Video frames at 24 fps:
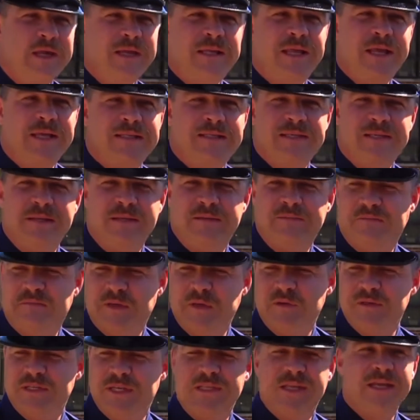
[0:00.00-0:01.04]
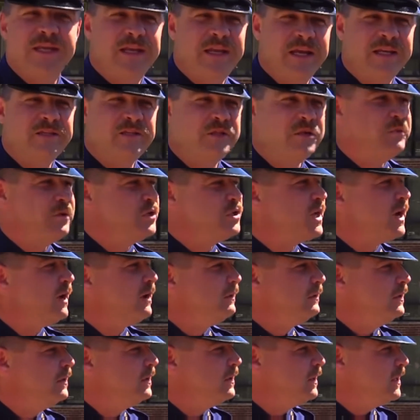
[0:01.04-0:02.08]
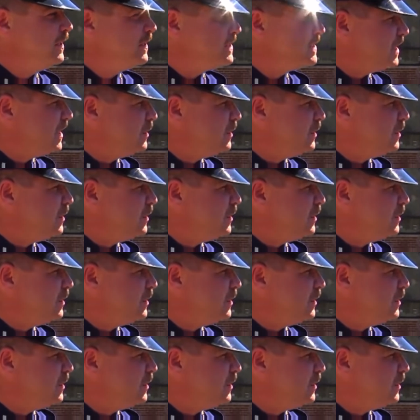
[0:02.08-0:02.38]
to, you know, babies in the...